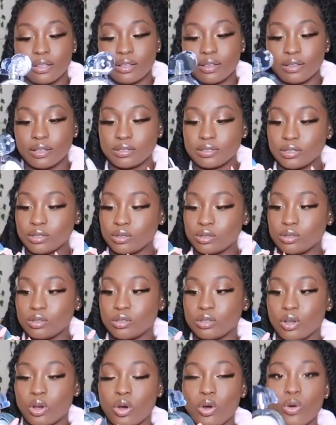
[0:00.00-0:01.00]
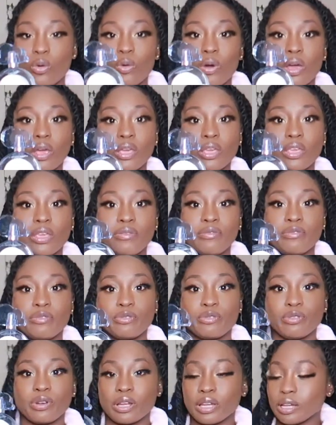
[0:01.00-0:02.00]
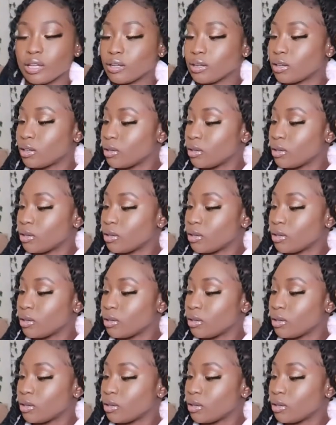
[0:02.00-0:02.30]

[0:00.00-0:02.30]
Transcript: This is so freaking